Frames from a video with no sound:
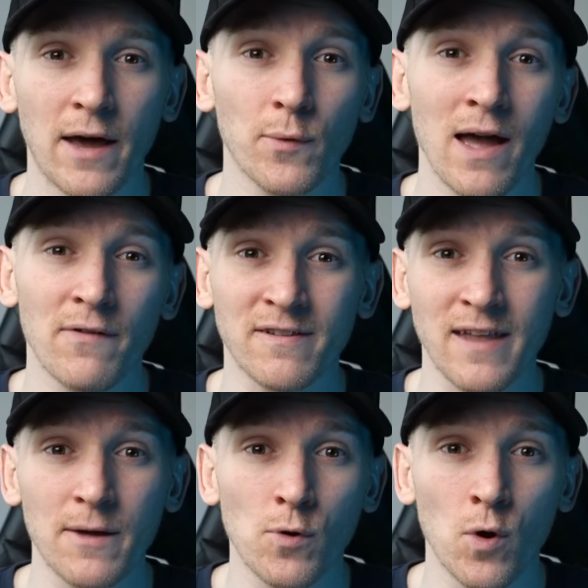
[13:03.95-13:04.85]
that we have a
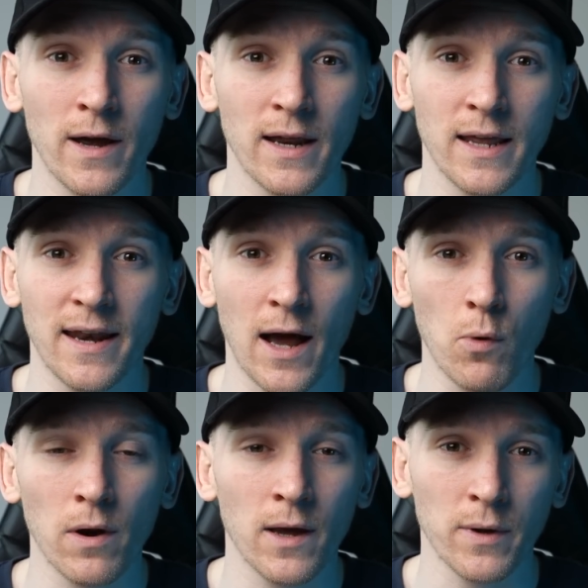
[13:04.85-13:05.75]
stable coin in our
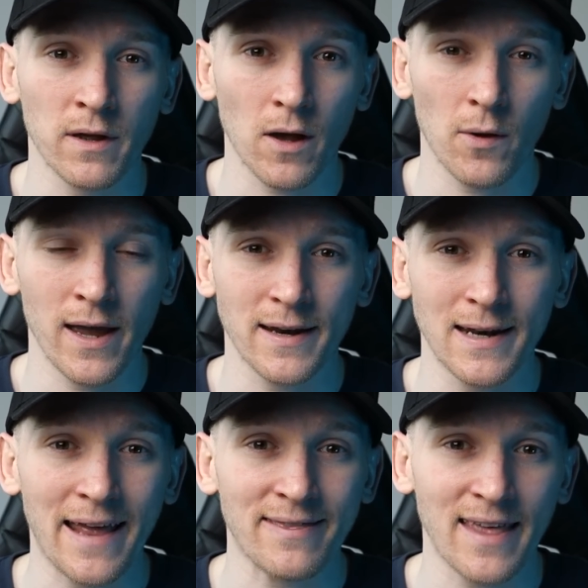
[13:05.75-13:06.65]
wallet, we can go ahead and
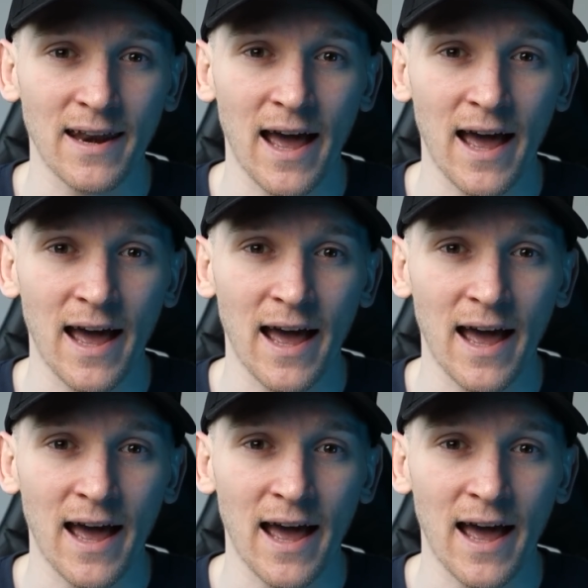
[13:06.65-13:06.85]
lend that